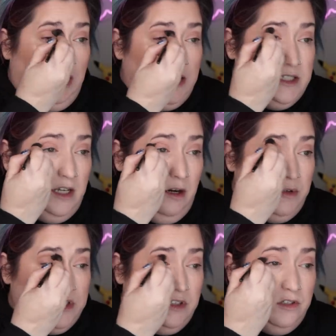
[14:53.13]
I said I
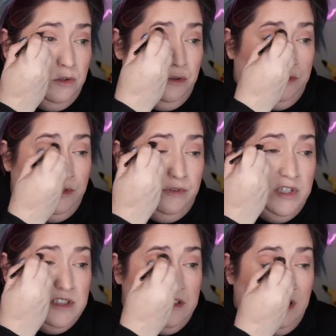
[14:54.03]
wasn't going to do a full
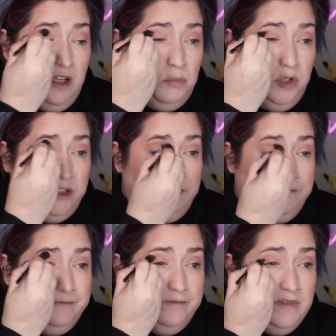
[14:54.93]
face today, but
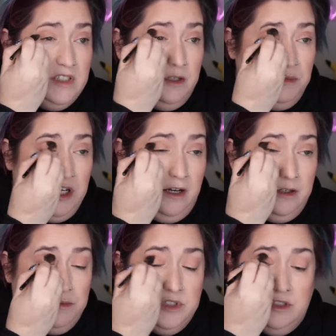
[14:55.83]

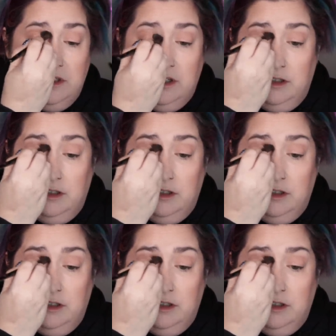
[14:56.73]
sometimes